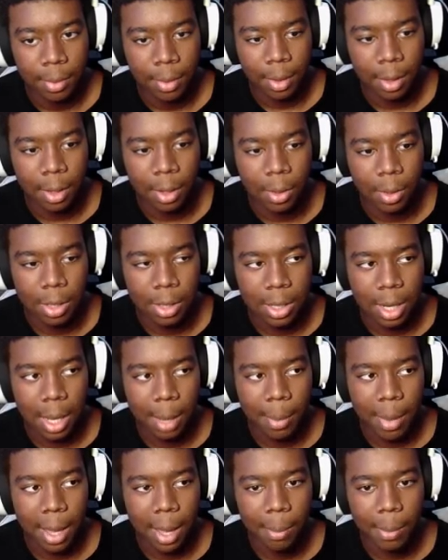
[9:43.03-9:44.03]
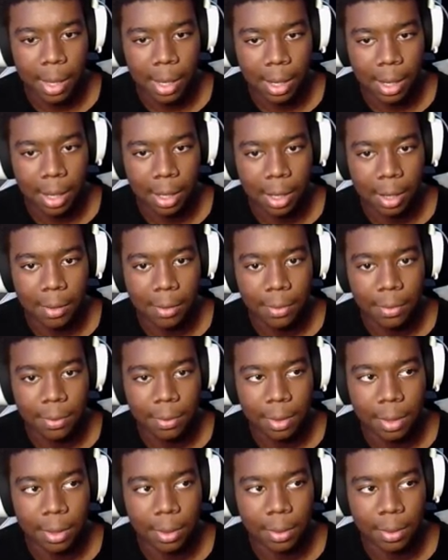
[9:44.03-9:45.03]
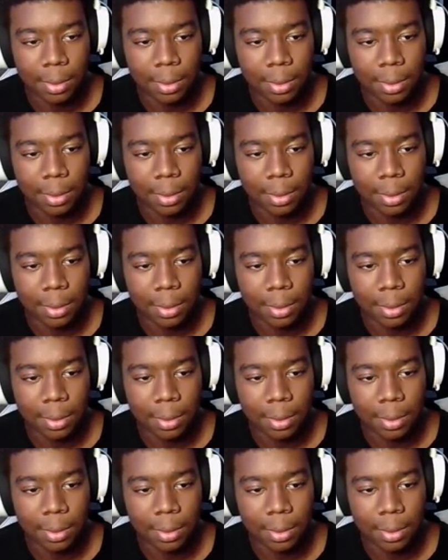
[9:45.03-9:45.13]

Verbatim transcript: You know, it's not bad being a glove, you know.